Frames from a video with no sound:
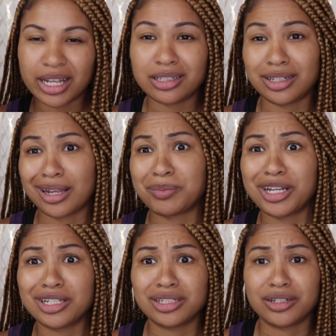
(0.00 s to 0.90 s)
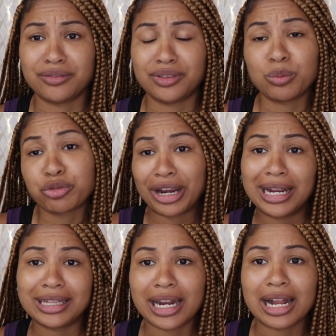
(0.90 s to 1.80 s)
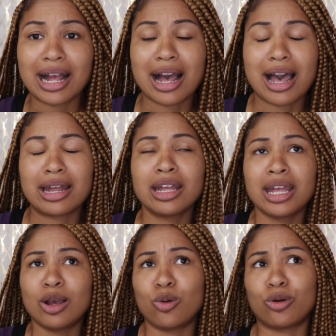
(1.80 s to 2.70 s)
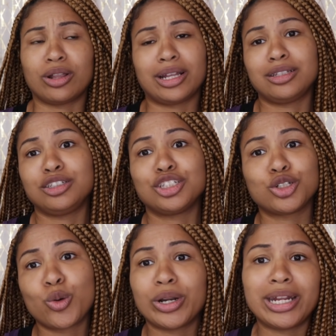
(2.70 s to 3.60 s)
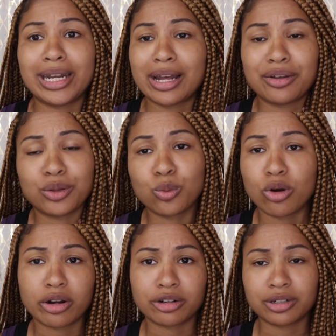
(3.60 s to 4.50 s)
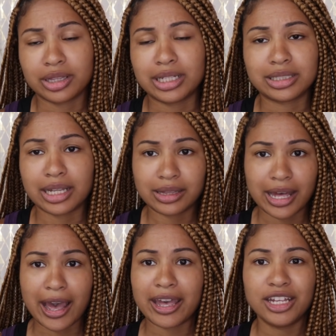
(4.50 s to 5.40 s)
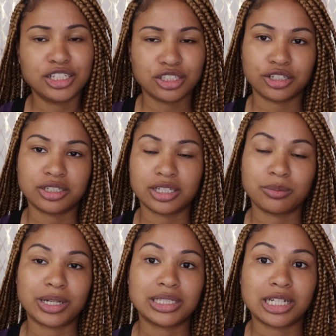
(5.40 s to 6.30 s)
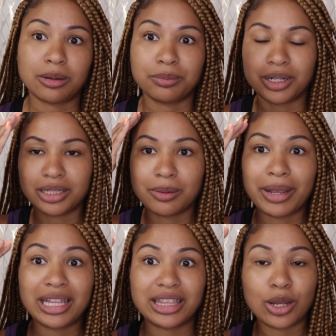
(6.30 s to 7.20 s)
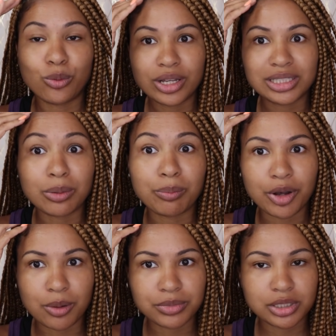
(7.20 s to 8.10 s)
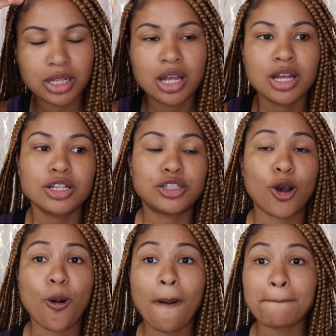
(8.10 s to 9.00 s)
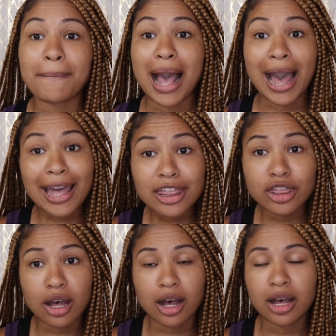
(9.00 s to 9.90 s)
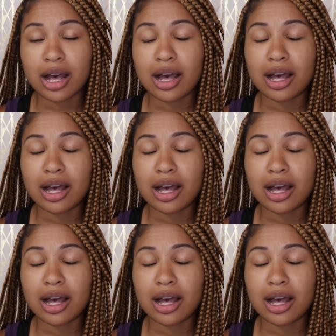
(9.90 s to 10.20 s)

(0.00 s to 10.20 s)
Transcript: guess, like because of the brand that I got, or like just going in and out of the water, things like that. It just started to look messed up, but the main thing was the bumps. So I thought